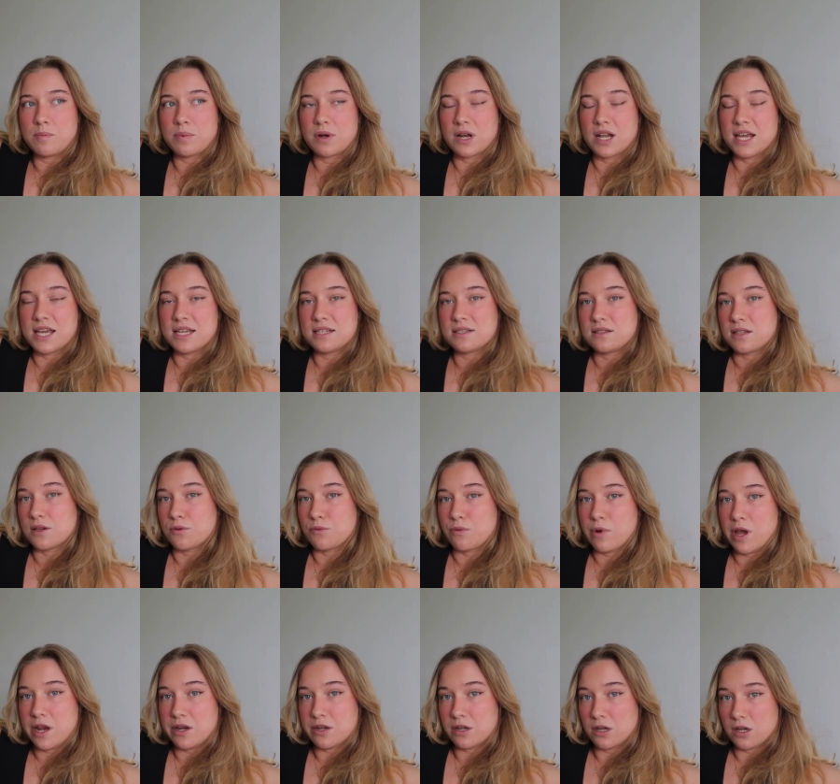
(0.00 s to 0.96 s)
place that
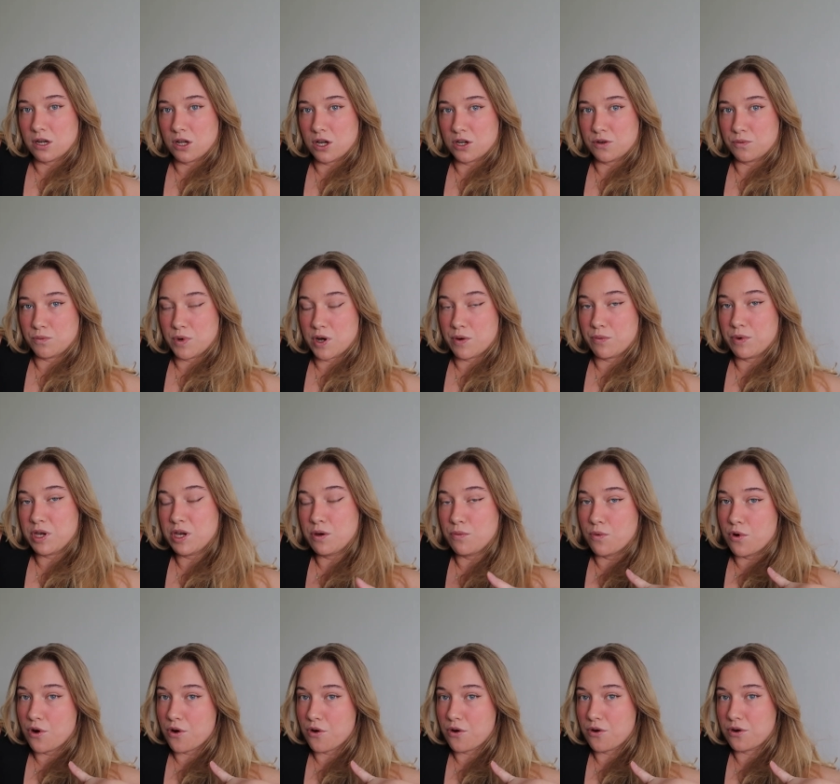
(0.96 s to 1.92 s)
rained a lot where we
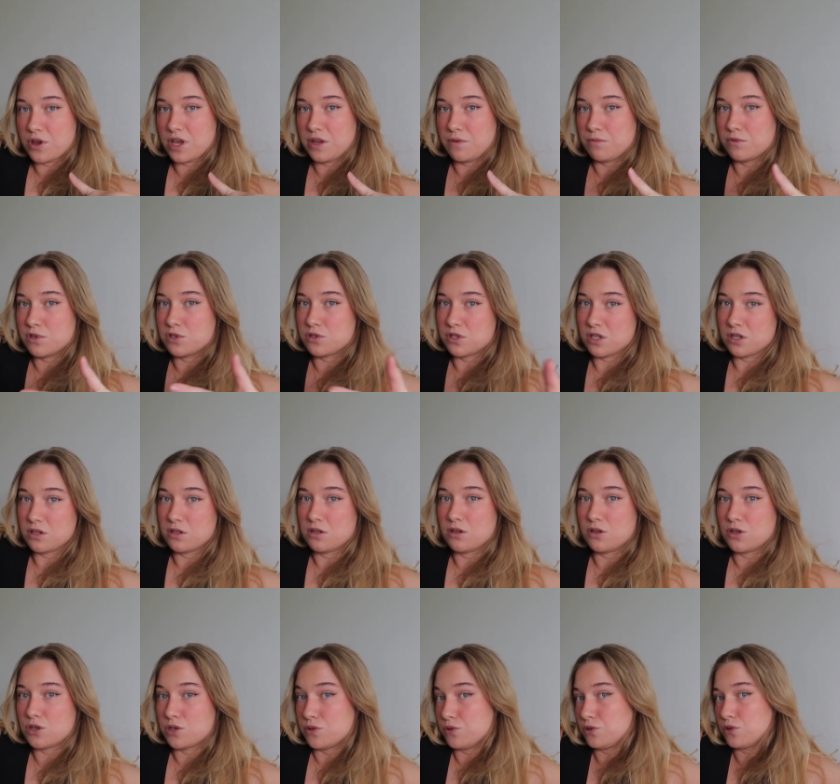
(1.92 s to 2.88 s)
were, it was in
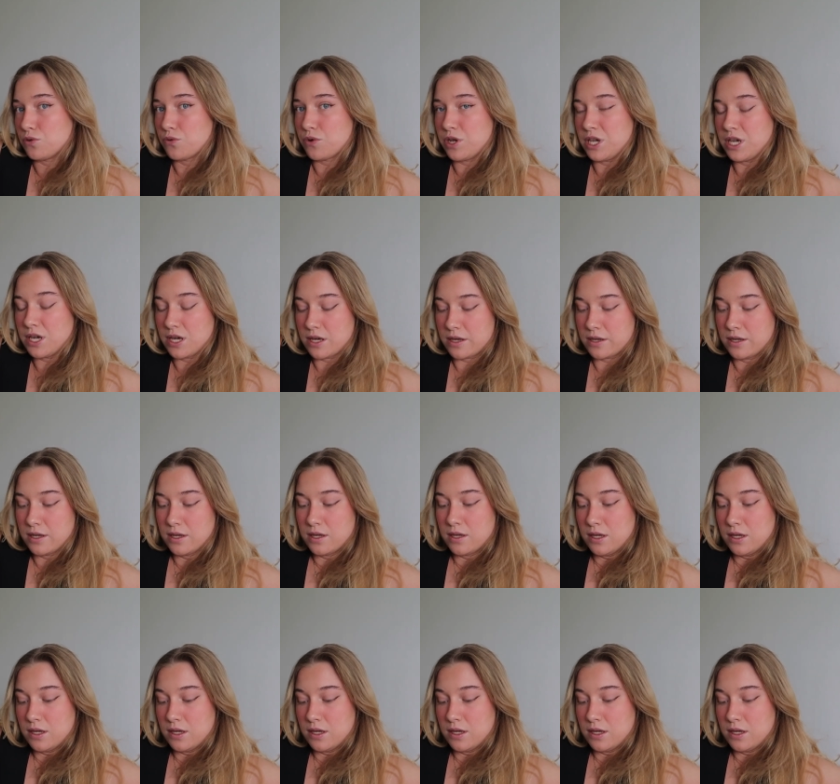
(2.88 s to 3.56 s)
Costa Rica.